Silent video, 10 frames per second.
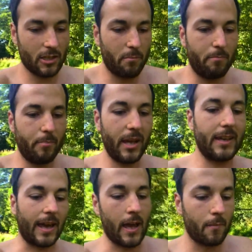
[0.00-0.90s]
such a
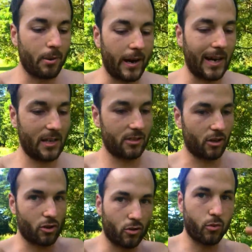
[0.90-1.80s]
big empire, because
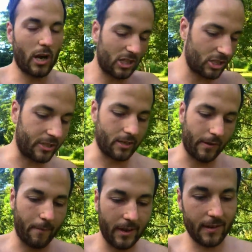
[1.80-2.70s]
they're crushing it,
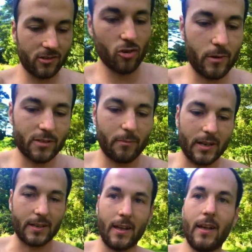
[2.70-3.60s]
right? Making so much
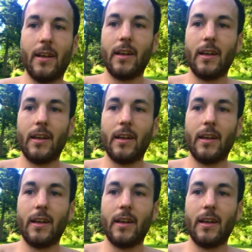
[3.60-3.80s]
money.